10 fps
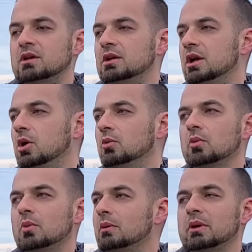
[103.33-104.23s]
you know,
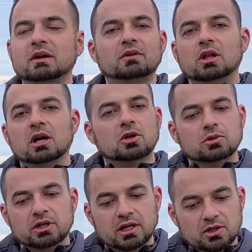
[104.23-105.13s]
whatever long coat
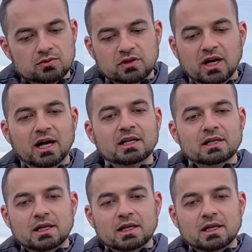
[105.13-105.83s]
dog you've got.